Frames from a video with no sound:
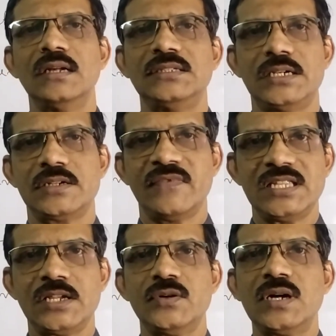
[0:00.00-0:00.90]
that
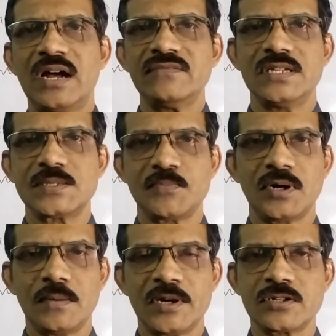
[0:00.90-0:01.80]
whether you have this
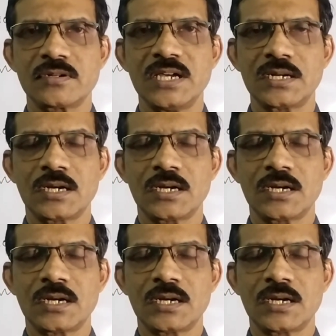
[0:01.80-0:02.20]
particular